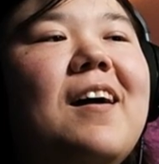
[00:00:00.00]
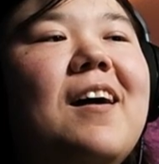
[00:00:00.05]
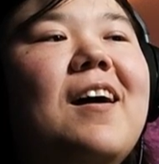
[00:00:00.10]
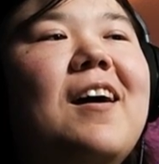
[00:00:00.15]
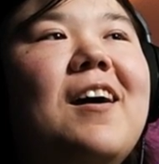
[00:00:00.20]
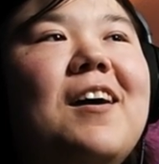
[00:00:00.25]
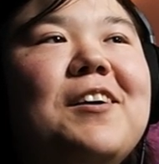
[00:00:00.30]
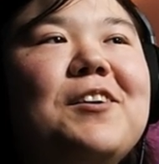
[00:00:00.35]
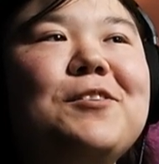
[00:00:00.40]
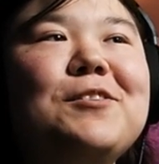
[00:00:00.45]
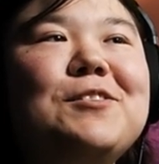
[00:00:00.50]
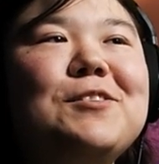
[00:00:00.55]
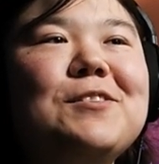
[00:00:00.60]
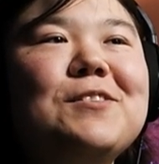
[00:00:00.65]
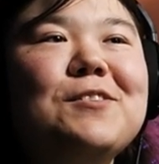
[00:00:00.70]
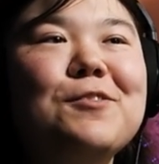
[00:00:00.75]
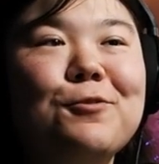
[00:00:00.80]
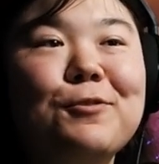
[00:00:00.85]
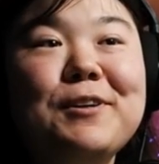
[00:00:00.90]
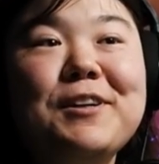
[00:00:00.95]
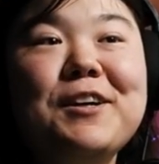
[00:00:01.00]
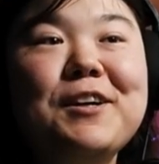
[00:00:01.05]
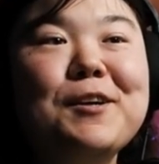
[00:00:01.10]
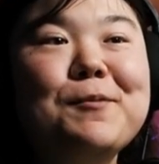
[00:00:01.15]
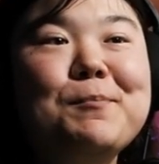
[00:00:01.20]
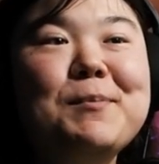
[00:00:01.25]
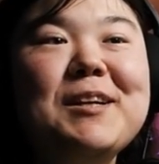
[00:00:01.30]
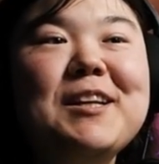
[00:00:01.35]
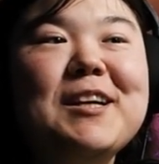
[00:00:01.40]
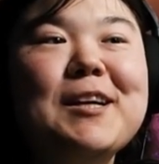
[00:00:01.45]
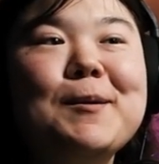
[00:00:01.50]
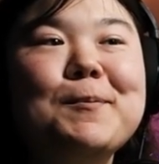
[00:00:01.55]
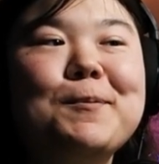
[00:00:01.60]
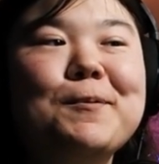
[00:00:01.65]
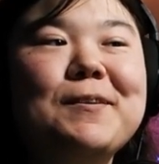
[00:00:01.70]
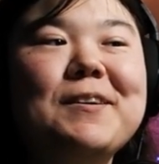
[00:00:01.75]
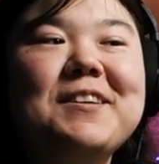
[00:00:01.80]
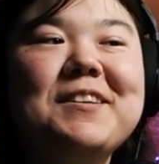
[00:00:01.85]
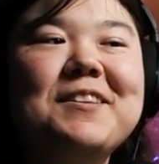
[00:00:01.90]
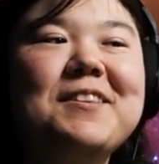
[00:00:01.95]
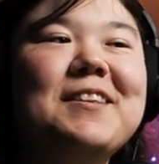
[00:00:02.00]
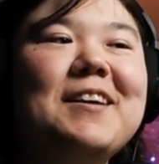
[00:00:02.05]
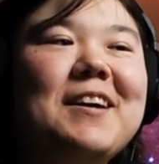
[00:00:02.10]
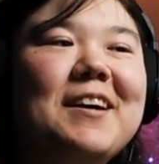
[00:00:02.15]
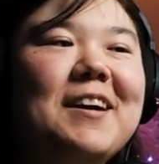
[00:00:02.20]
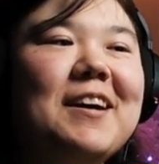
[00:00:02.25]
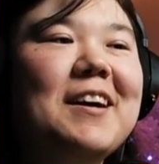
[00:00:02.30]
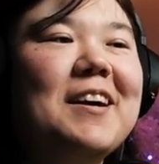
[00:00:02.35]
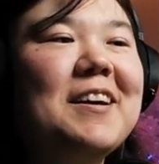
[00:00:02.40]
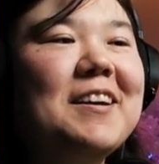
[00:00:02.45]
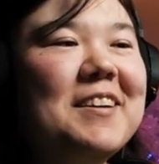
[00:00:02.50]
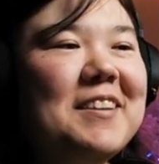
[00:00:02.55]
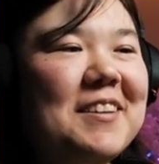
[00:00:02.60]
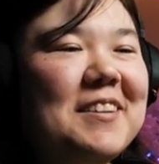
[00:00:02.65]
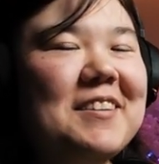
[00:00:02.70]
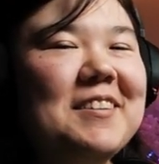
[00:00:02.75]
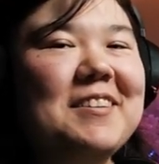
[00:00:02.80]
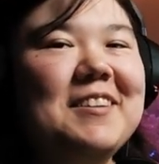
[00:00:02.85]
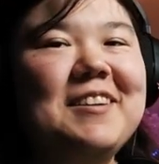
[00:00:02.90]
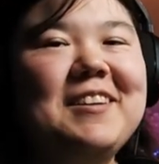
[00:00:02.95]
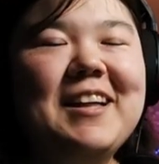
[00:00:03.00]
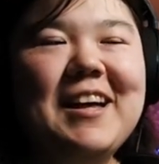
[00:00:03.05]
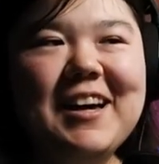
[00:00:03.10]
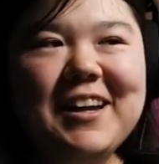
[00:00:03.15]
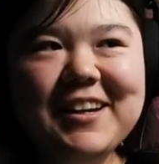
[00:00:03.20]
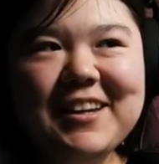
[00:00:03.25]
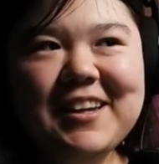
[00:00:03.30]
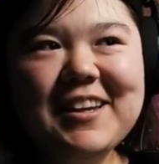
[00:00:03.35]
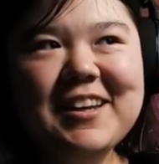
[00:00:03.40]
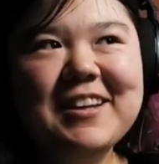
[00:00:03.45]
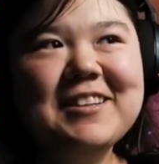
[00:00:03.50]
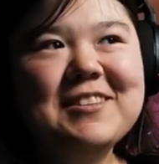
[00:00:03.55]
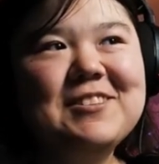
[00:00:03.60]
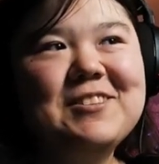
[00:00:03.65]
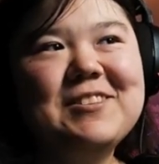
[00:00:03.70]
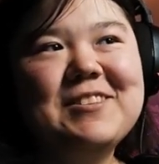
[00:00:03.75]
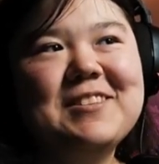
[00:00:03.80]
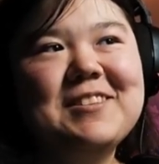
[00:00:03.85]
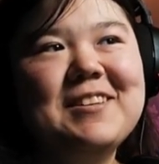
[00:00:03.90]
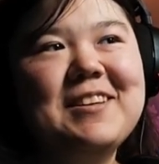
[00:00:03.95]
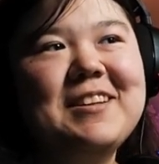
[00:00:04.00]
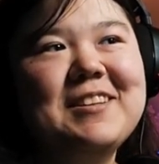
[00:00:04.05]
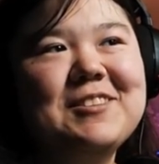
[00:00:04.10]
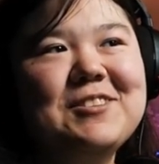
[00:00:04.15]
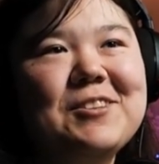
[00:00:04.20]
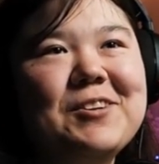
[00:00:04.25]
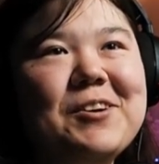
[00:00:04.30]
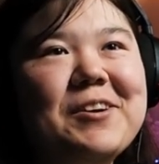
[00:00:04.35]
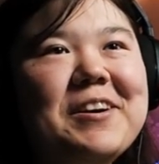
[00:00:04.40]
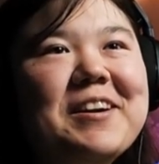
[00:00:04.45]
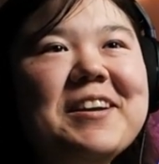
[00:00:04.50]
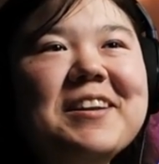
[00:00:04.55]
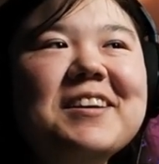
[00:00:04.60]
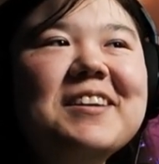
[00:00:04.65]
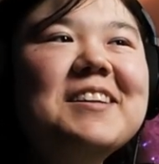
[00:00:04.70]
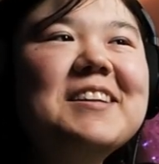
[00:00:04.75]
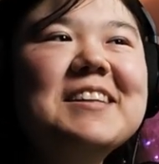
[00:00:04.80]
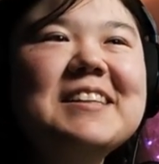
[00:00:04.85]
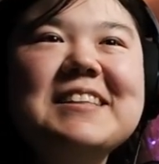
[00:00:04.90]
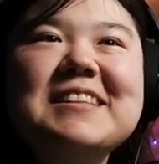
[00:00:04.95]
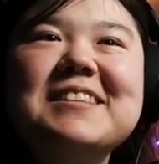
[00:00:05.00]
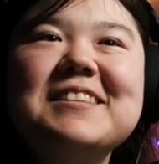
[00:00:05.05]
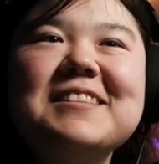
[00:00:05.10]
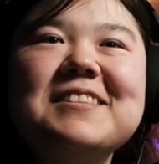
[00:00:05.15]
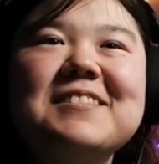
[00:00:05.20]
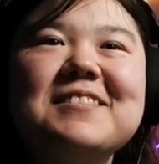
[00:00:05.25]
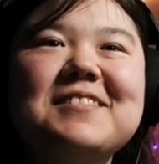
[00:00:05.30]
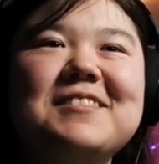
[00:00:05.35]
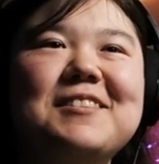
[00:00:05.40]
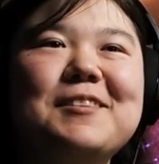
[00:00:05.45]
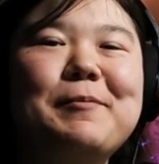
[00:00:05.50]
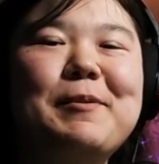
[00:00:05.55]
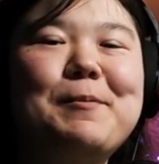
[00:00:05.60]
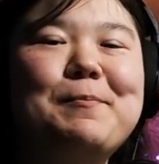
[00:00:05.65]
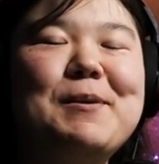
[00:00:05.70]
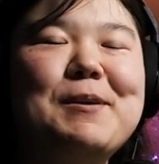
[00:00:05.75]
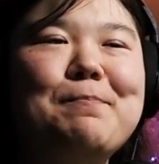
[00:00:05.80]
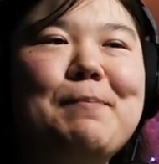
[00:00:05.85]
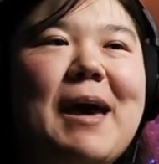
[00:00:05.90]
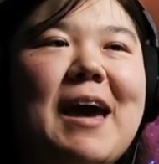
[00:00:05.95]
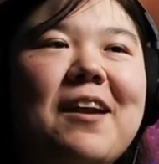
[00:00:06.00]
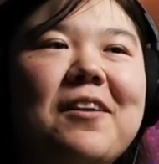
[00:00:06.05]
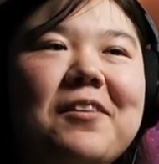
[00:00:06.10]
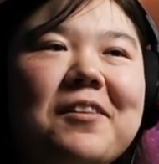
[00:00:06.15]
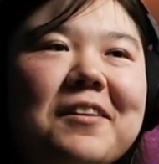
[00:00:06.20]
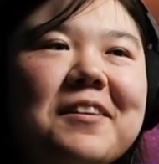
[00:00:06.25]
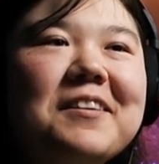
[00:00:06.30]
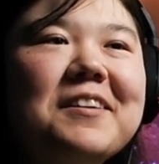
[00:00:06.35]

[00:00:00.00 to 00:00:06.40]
Are you three gonna meet up with Claudia and Soren? It's gonna be a big battle.